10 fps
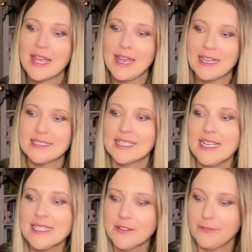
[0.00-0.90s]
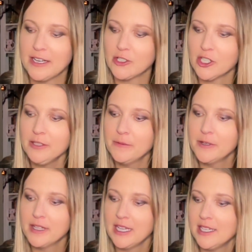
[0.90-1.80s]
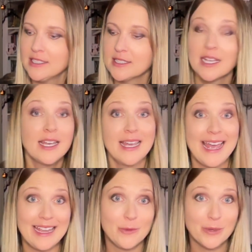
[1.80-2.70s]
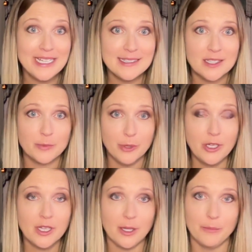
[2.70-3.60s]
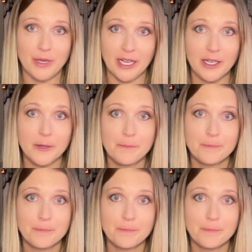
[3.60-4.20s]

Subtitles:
And today's offender is a Reese's Book Club pick,